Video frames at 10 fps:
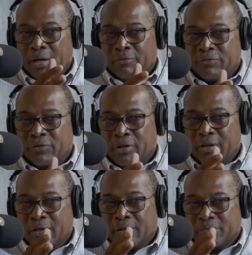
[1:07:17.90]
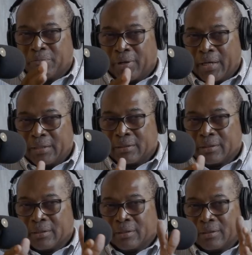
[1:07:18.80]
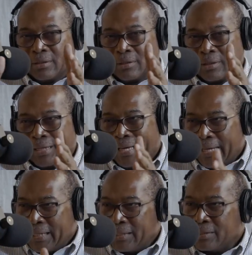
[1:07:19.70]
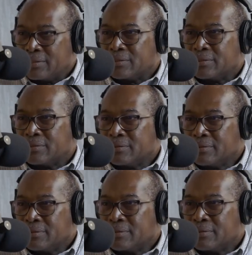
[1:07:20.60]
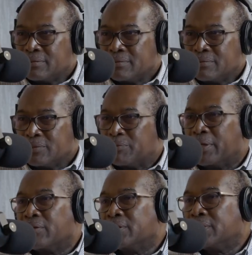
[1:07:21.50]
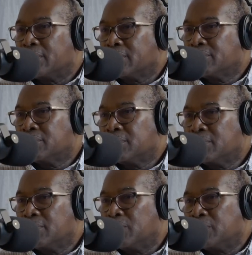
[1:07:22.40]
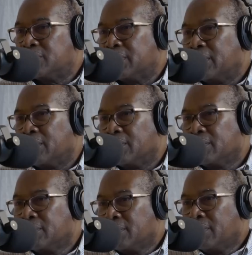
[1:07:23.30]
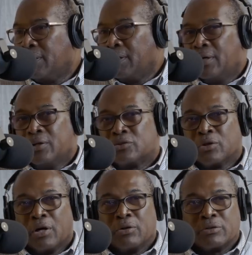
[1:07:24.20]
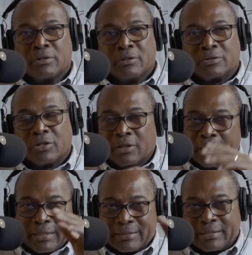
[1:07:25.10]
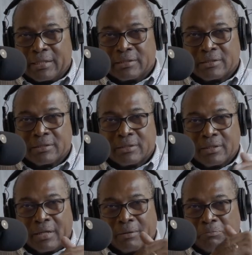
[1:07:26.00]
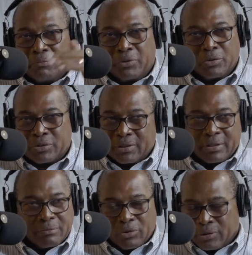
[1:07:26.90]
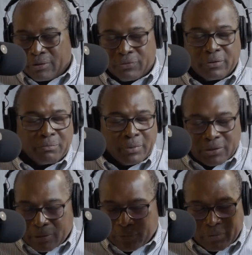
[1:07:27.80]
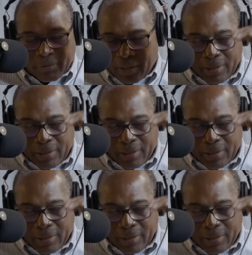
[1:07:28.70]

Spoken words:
every bright Guyanese was migrating. They weren't staying here. So out, certainly in Saints, QC, no different, Bishops,